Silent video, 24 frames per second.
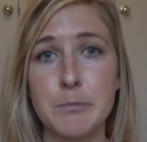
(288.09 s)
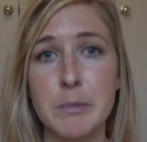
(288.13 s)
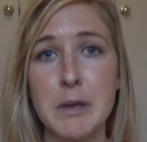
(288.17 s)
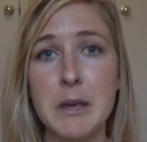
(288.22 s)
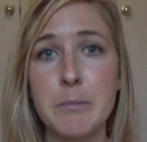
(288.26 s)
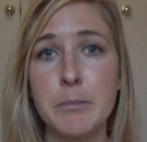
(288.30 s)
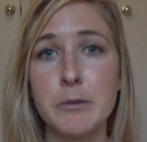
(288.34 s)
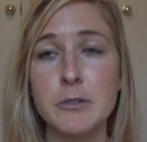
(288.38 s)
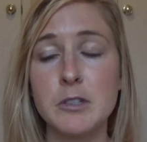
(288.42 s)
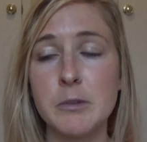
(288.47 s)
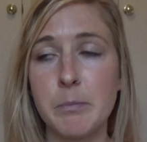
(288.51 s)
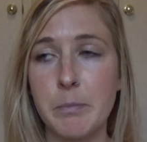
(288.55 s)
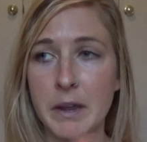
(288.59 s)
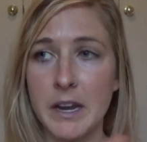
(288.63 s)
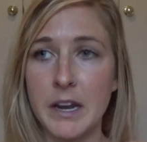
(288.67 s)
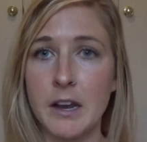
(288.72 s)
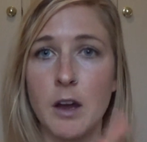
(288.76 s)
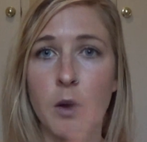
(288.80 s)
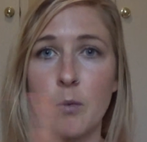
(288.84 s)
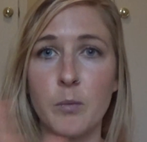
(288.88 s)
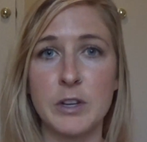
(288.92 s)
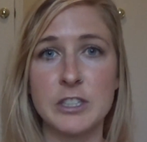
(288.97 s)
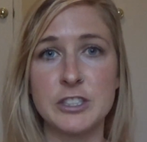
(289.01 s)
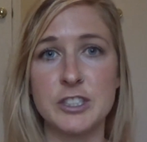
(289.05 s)
people, depending
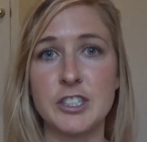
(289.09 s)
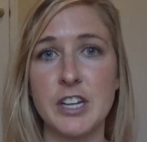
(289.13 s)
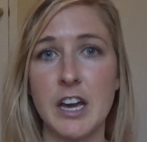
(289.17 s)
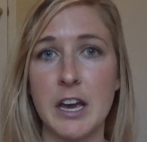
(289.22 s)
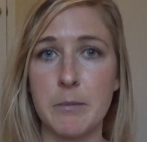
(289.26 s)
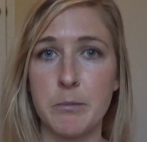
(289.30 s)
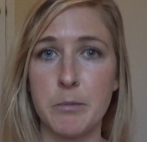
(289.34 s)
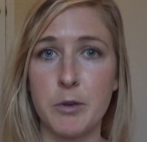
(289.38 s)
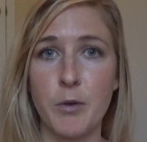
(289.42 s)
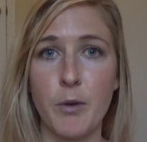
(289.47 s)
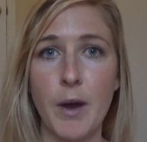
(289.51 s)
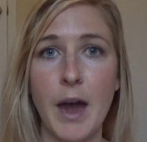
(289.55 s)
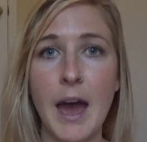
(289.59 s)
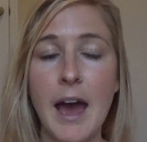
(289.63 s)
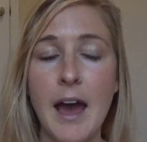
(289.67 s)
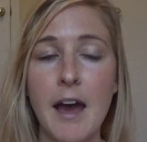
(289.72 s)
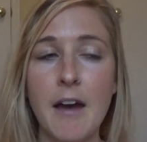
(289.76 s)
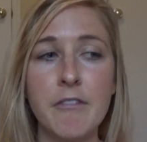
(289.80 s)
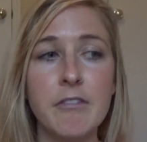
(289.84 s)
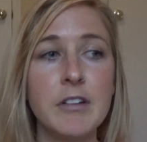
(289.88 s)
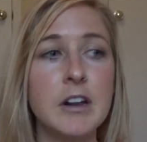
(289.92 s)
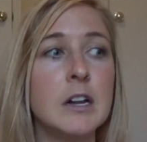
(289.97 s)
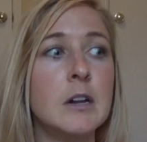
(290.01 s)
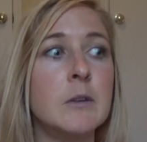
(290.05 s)
on which type you
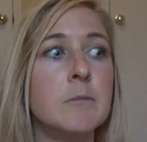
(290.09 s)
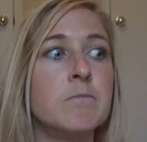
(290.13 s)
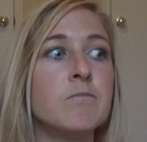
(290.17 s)
have,